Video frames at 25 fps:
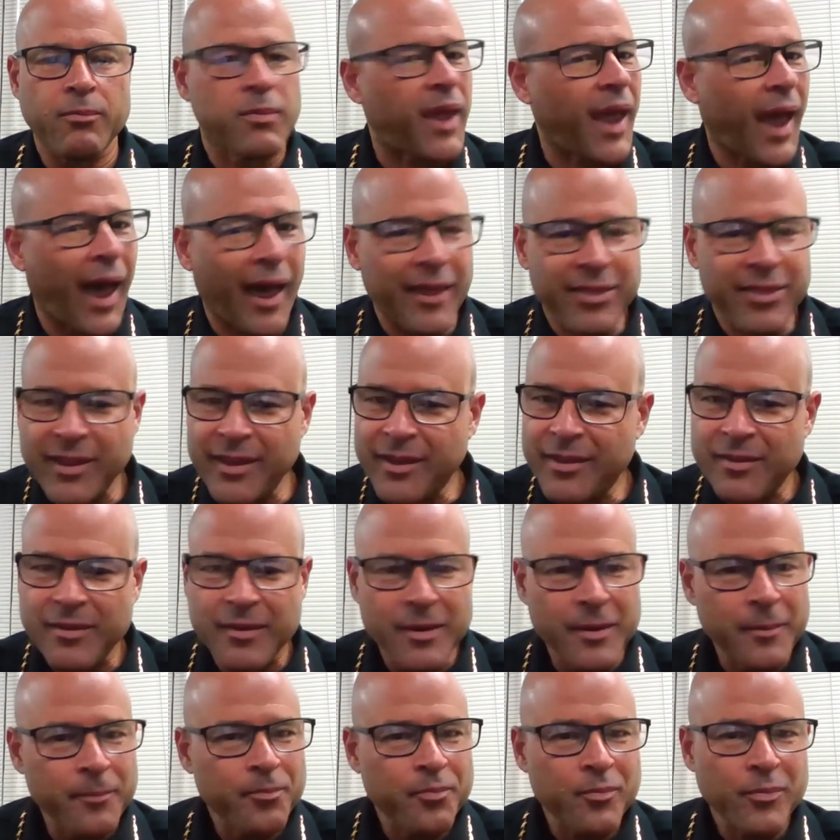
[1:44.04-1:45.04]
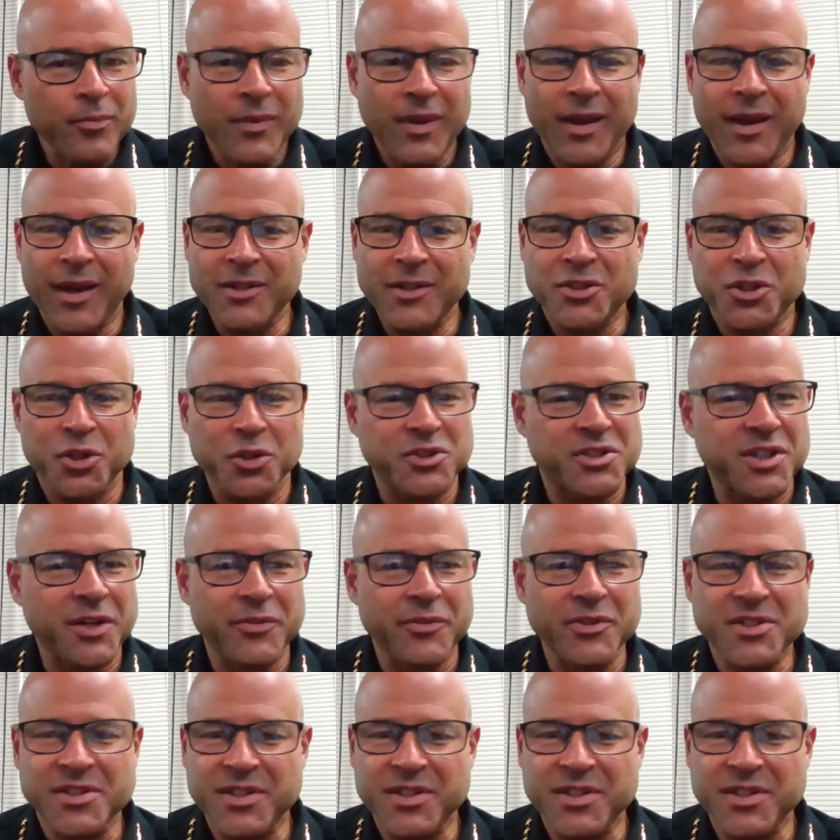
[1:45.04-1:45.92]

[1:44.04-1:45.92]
Catholic, church every